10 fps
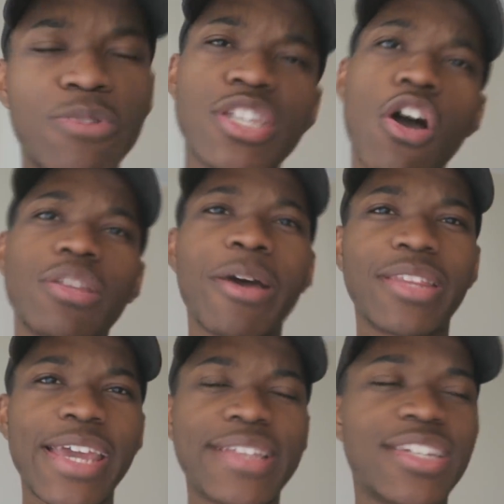And we talked
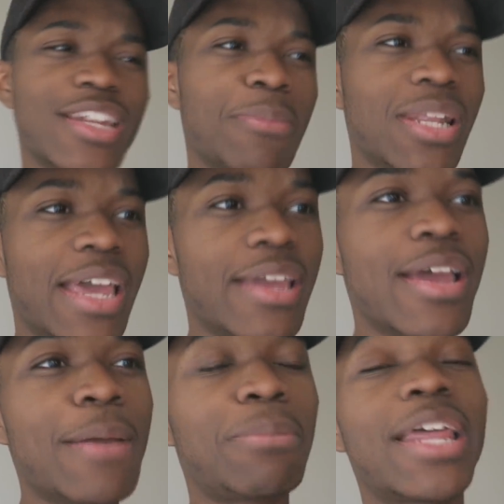about the
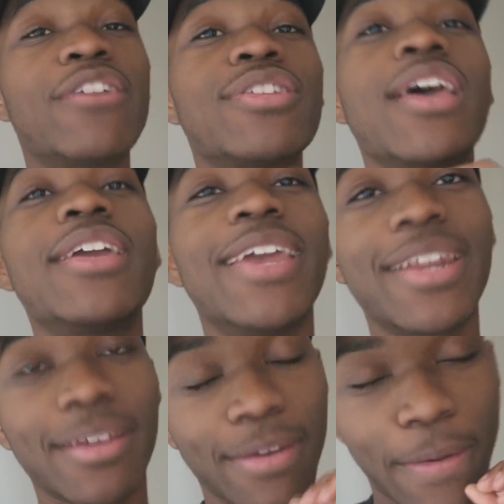NCAA players
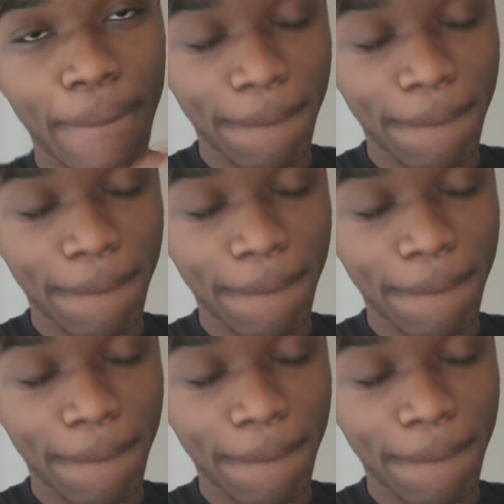getting